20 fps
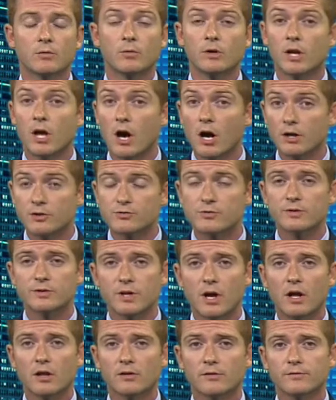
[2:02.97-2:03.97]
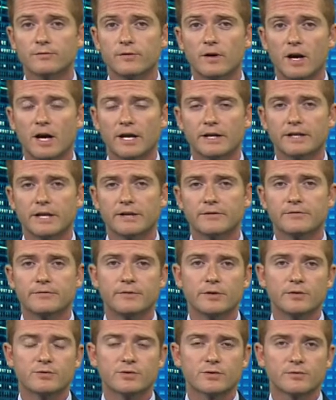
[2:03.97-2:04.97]
$100 fine and
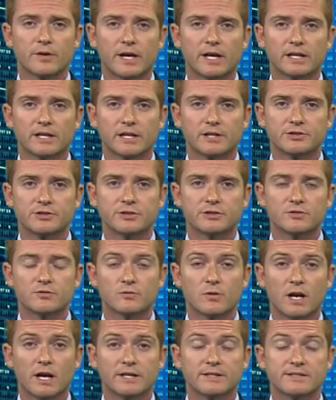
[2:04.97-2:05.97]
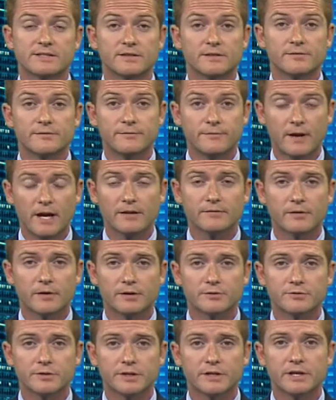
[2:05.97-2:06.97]
future violations rise to
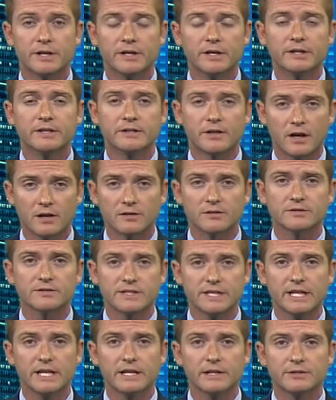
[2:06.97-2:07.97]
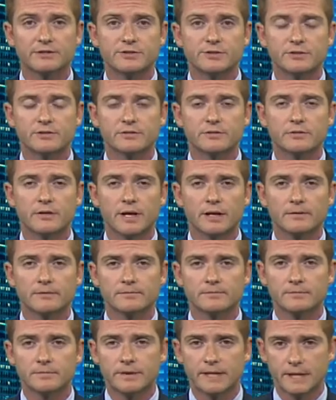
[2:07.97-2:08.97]
$500 each. Greg,
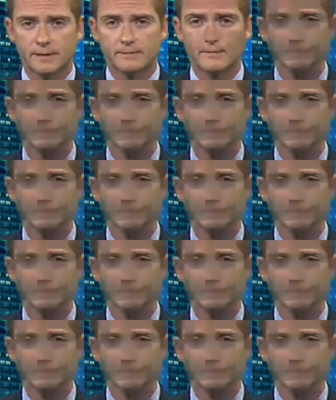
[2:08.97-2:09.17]
Kim?